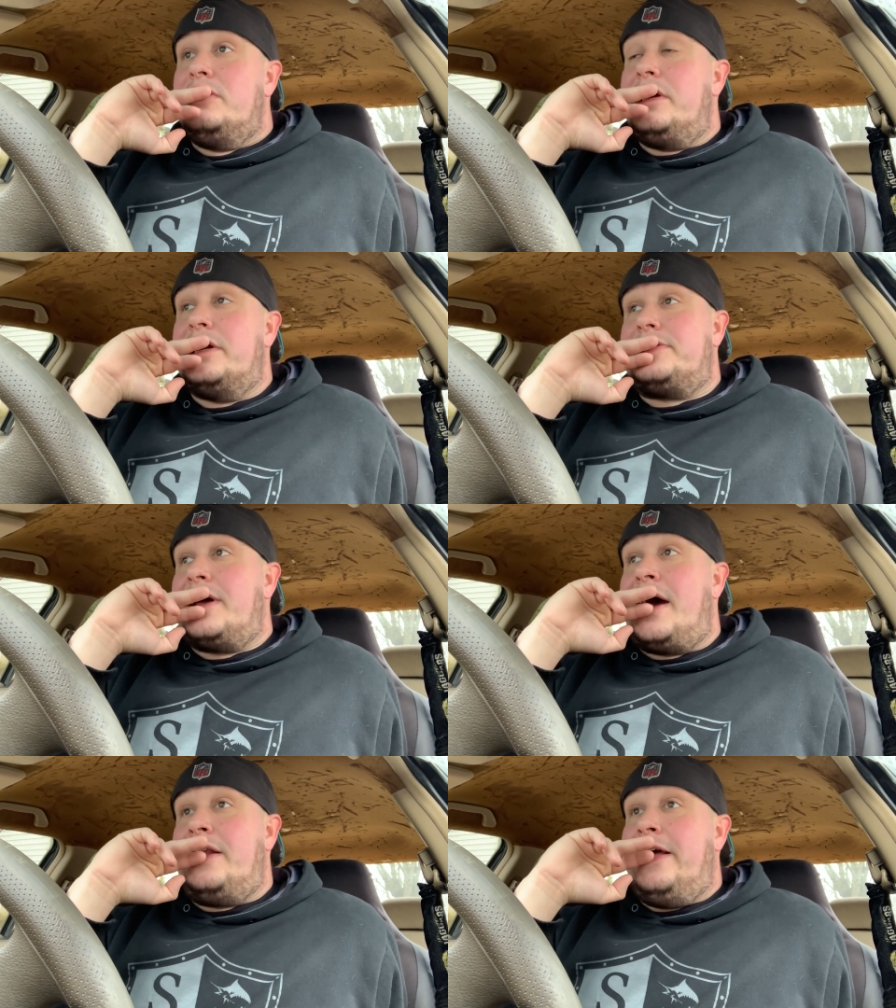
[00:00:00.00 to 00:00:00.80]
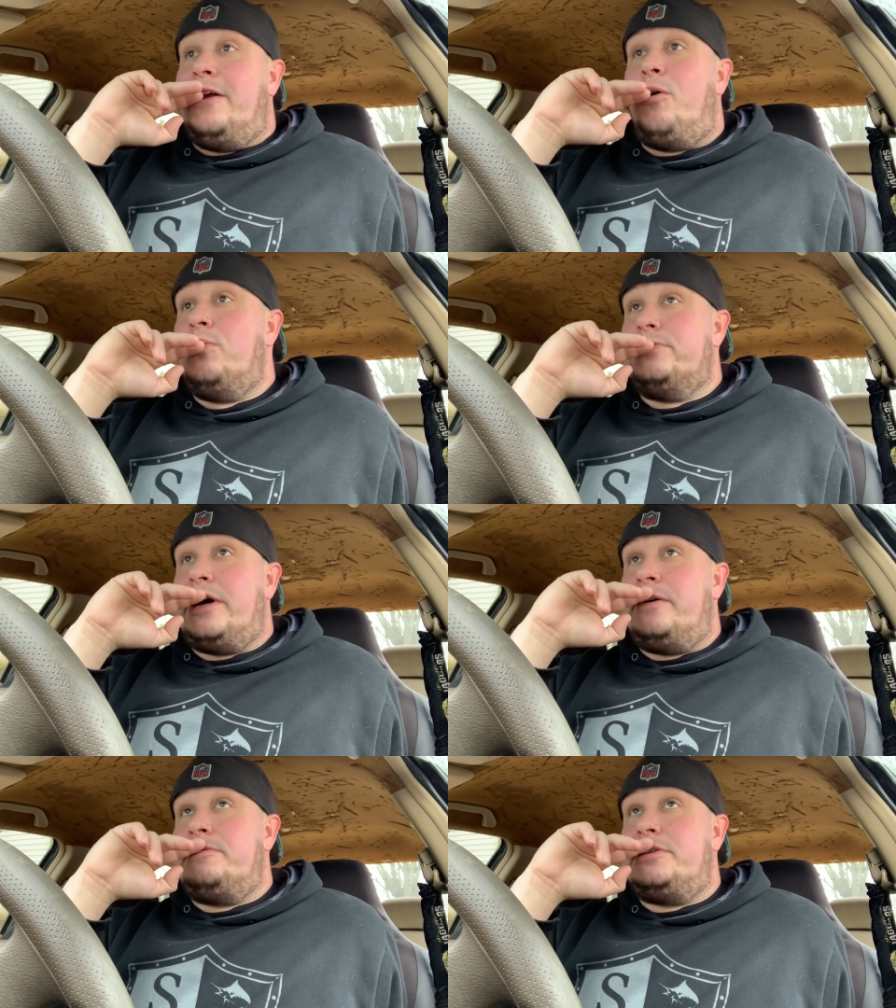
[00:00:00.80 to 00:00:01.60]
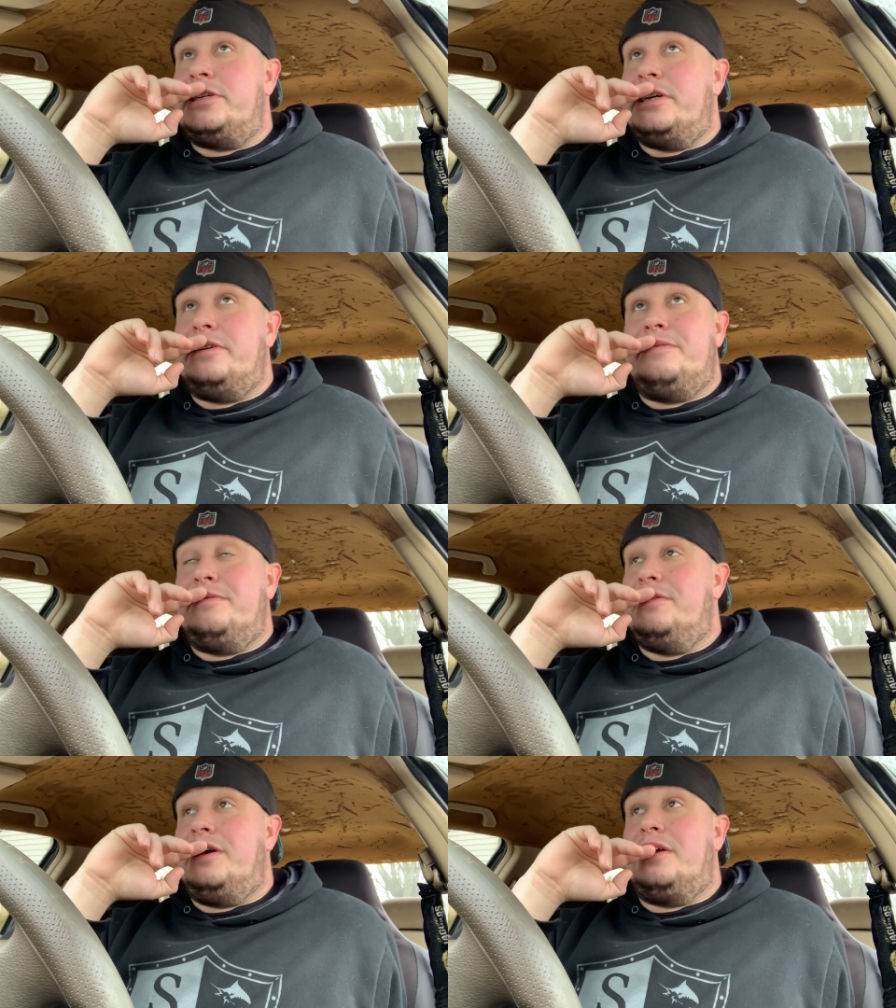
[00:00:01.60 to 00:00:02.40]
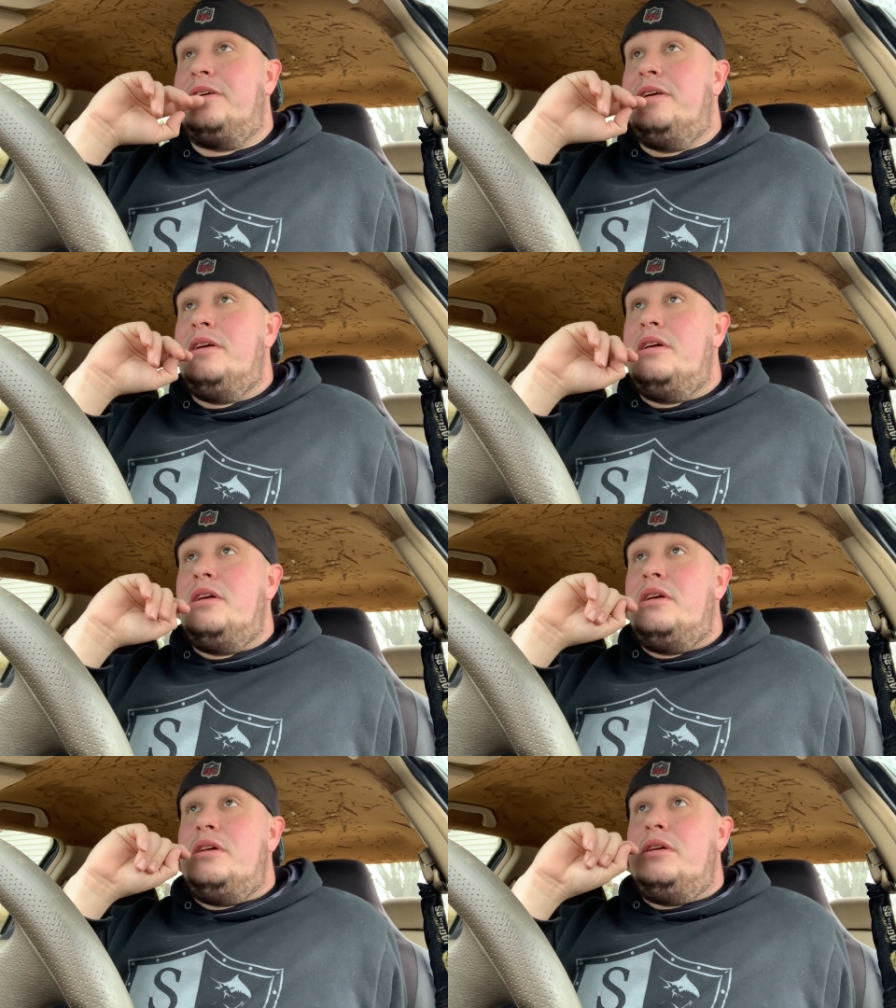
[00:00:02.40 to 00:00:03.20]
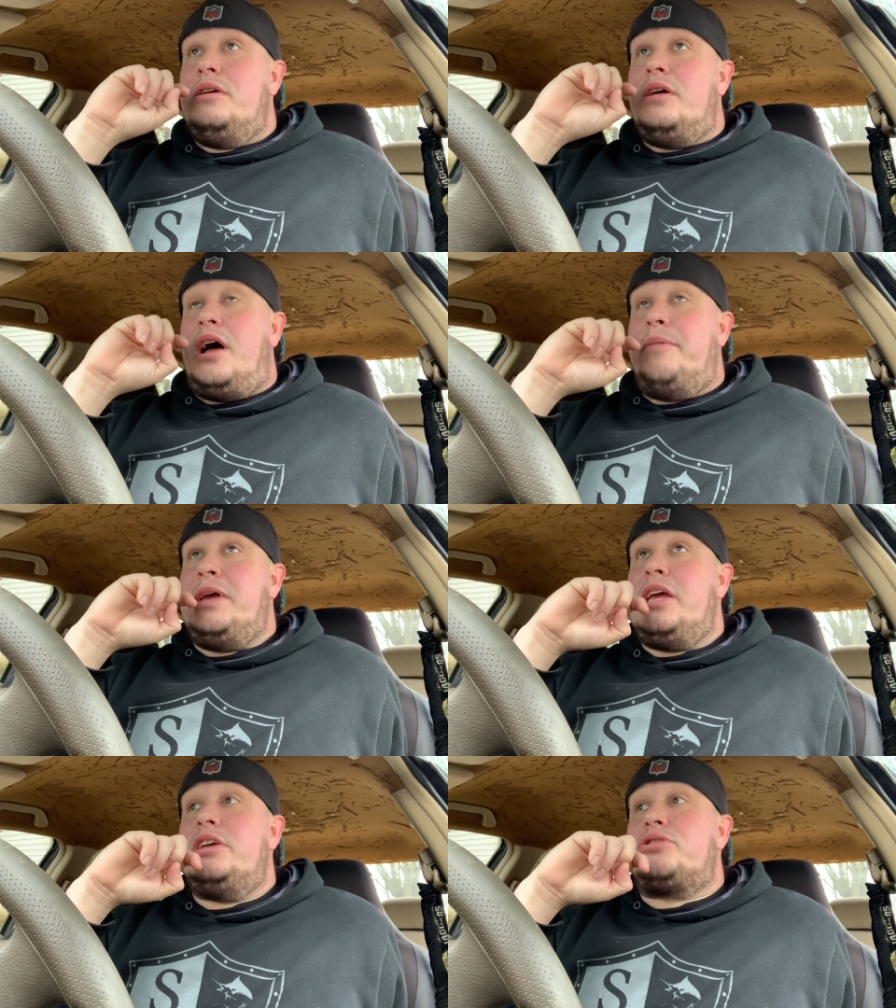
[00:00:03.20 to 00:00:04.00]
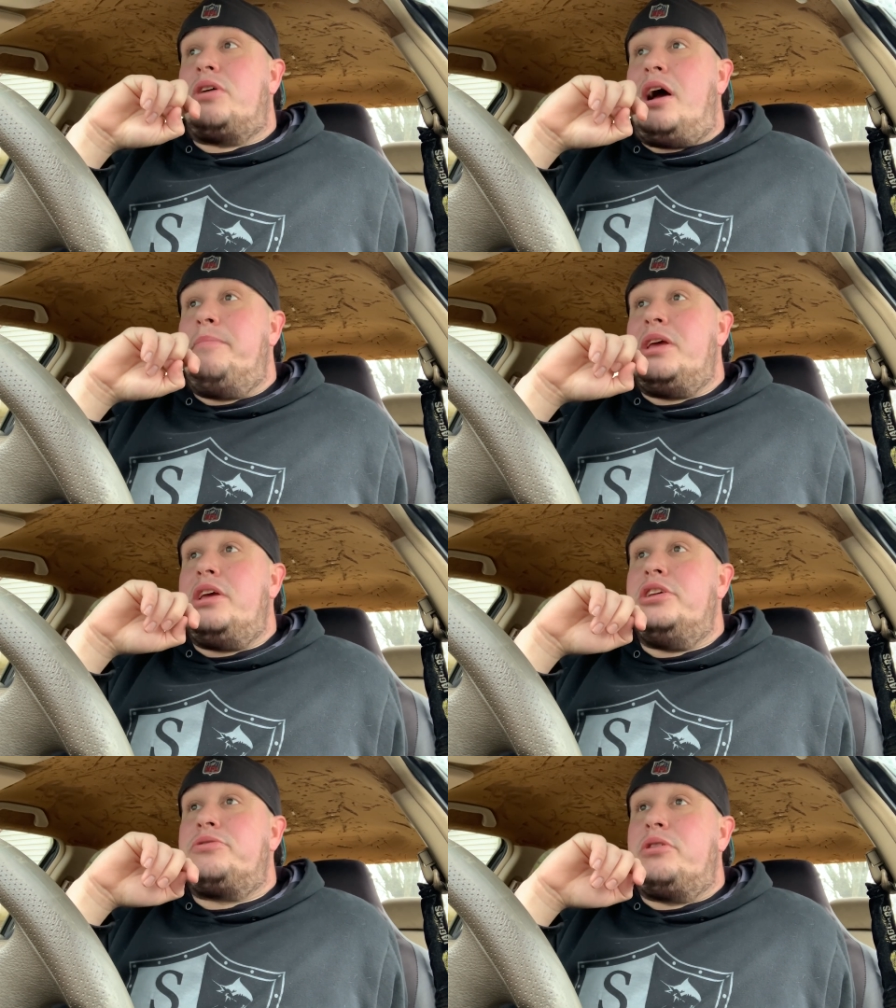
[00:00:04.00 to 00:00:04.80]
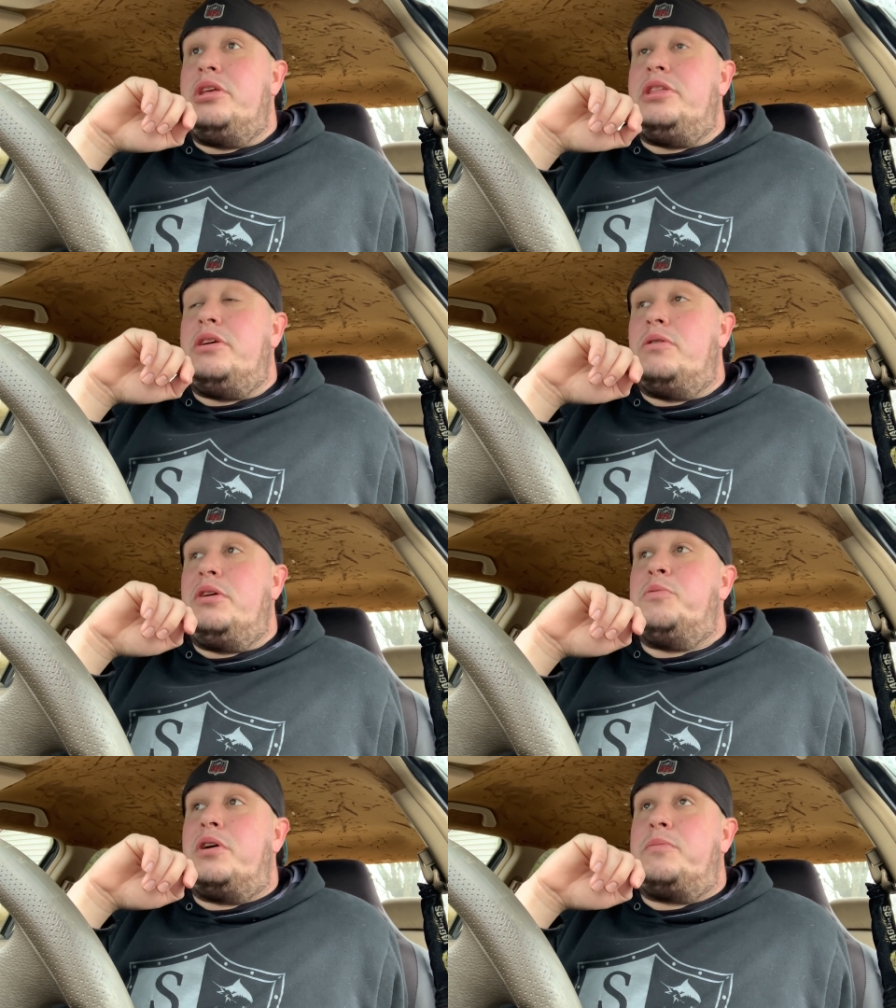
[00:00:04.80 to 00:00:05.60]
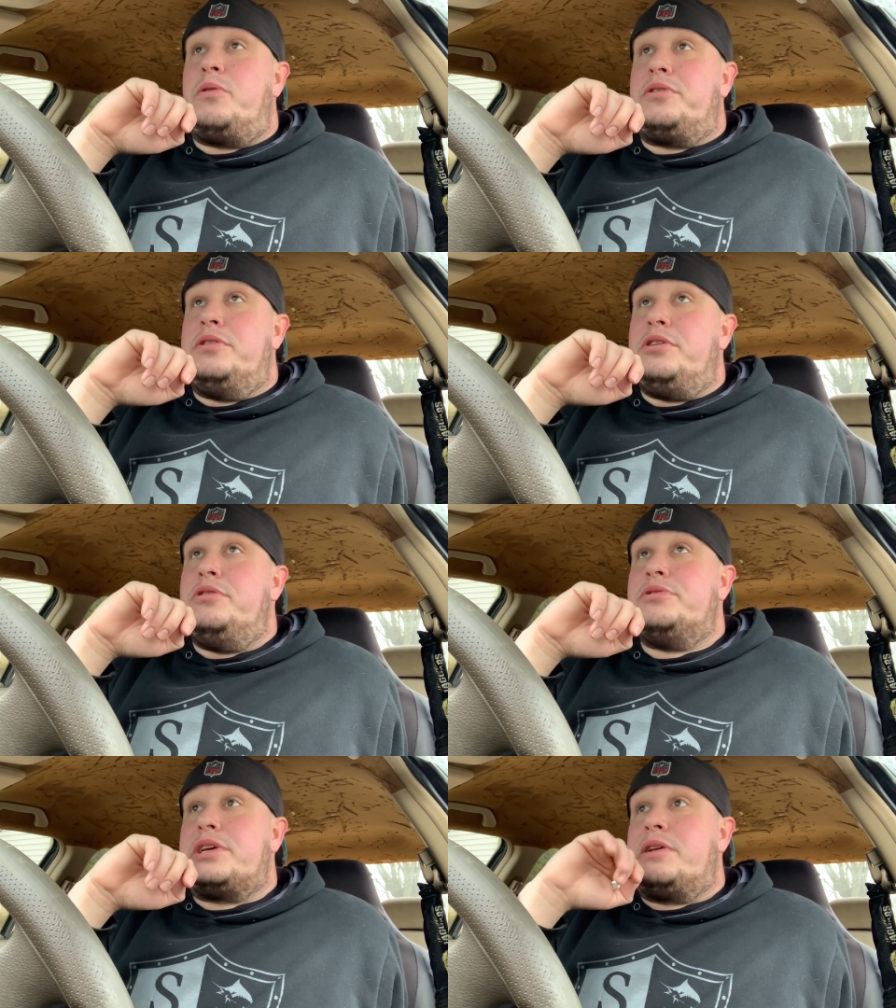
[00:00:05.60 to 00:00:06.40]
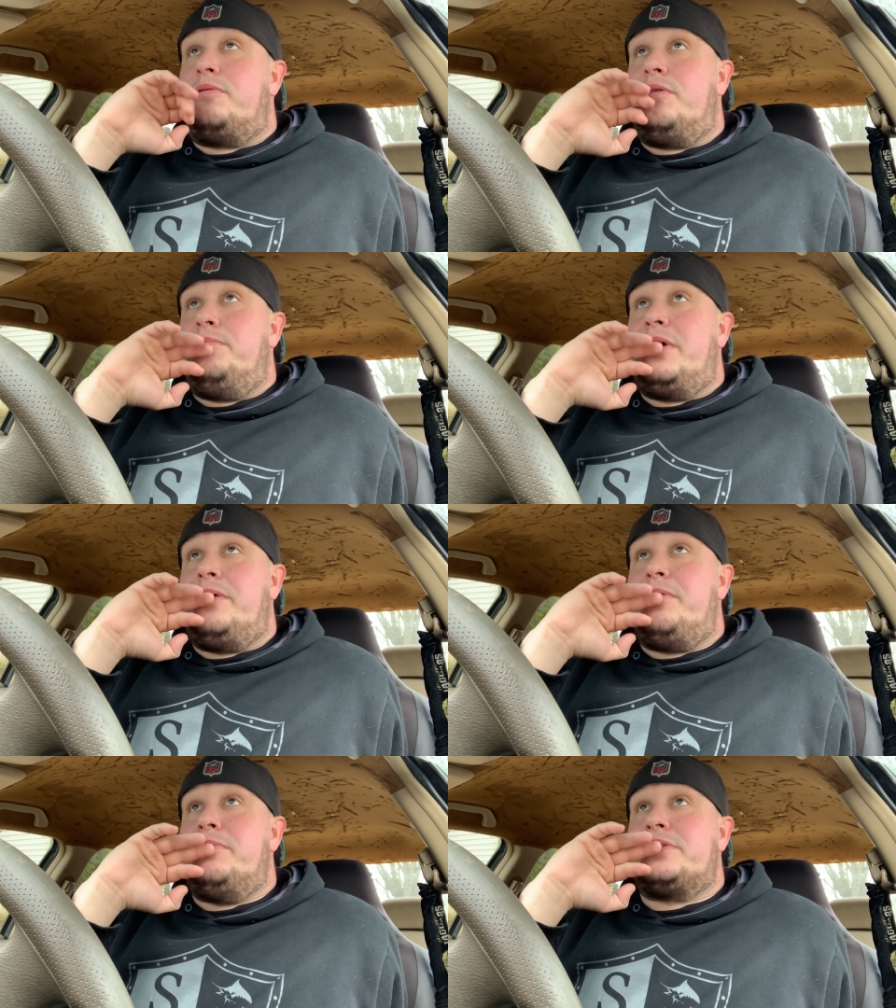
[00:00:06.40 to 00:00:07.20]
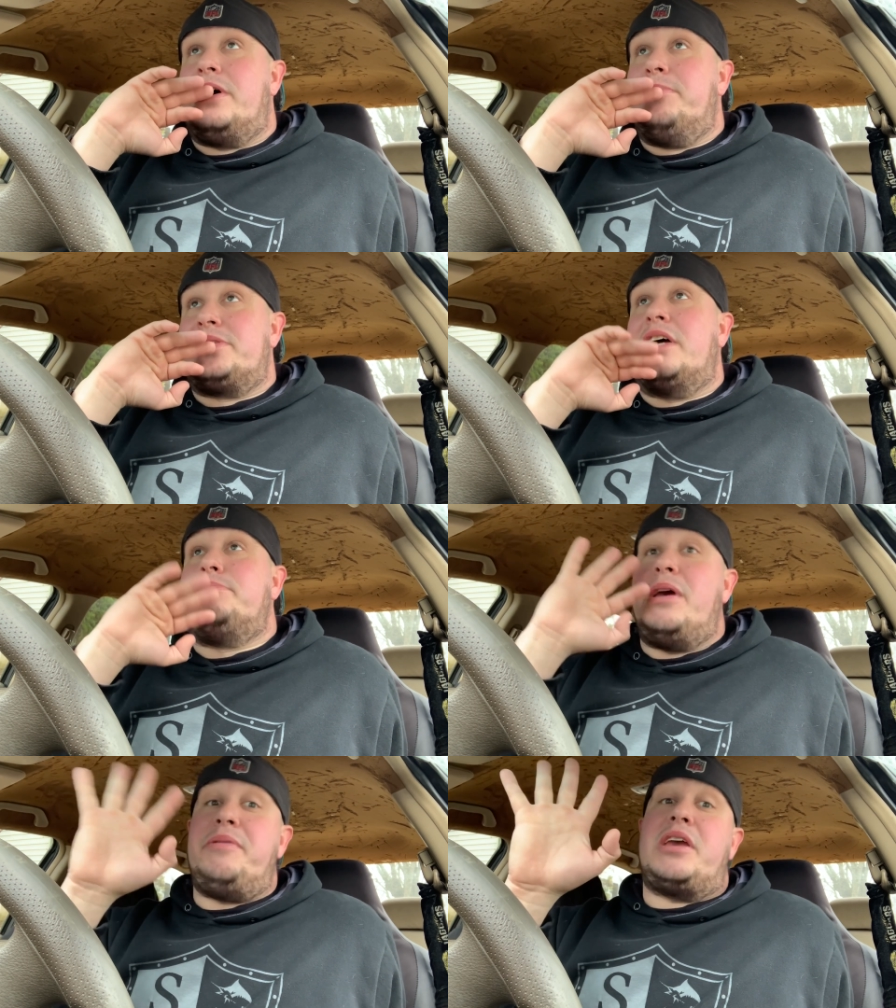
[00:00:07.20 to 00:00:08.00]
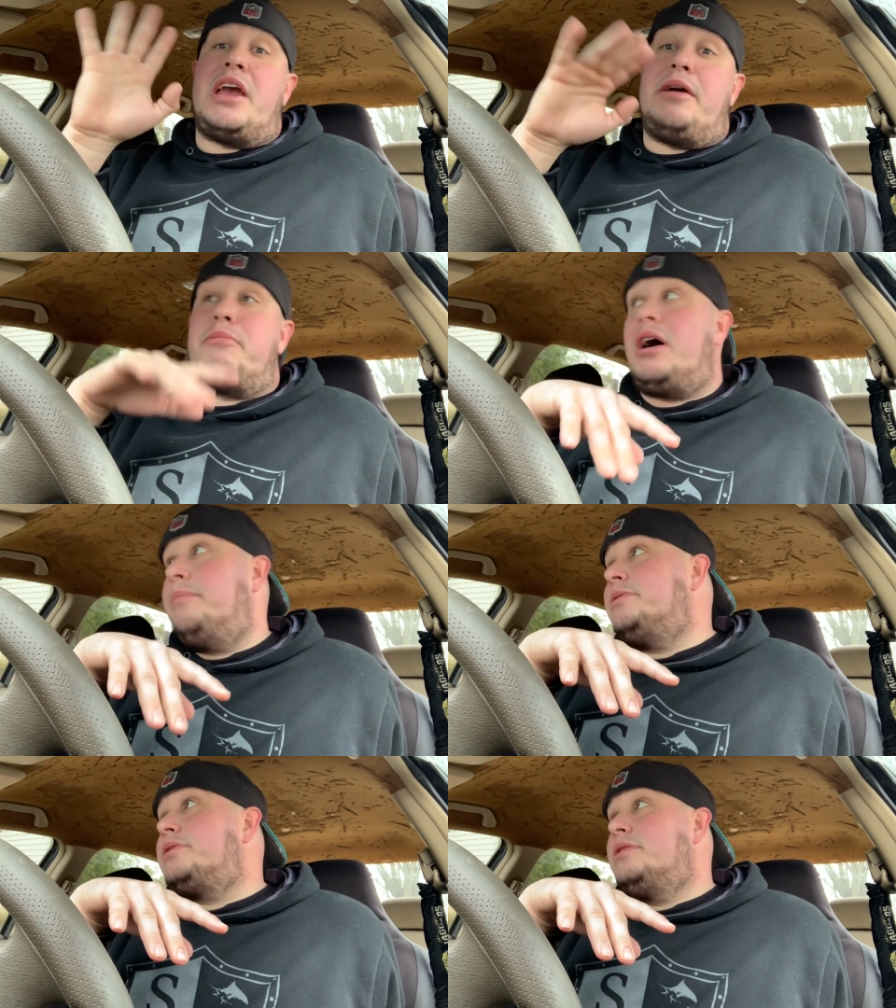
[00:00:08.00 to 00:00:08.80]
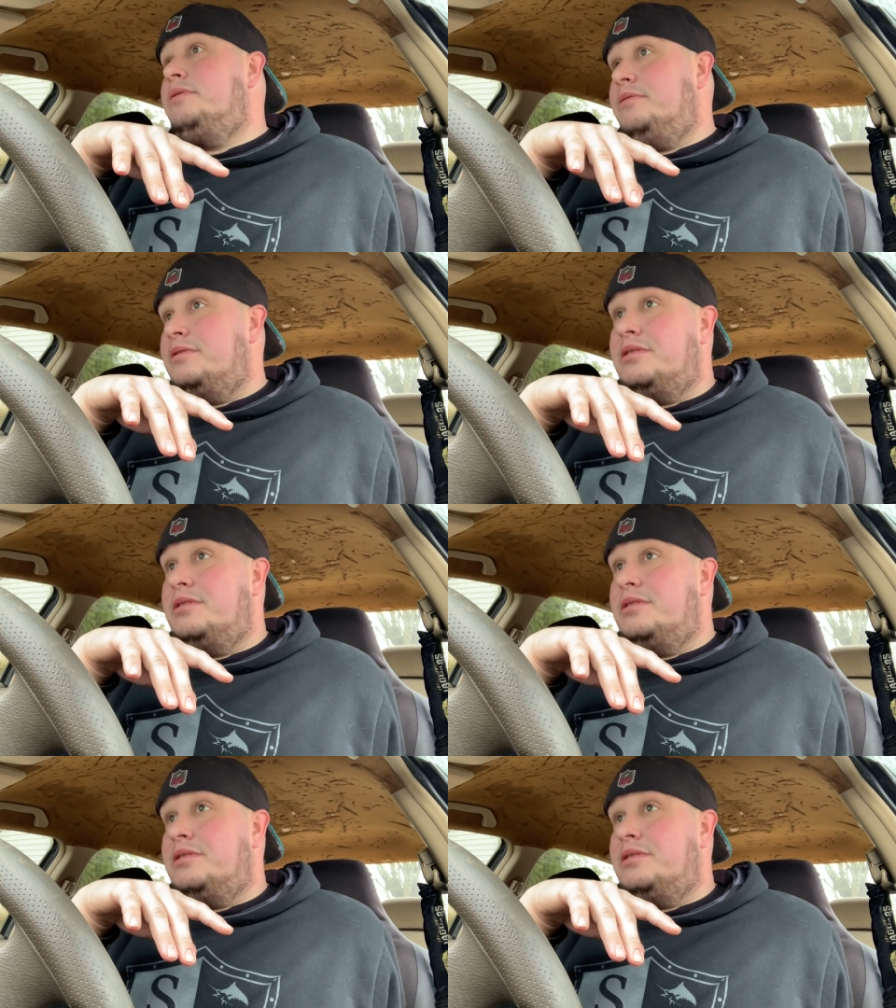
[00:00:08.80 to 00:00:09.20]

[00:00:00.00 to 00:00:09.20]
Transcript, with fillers: gets that and holds out and shit. Like, I mean, he's I mean he's really the only one worth using it on. Maybe besides, besides maybe Cam Robinson.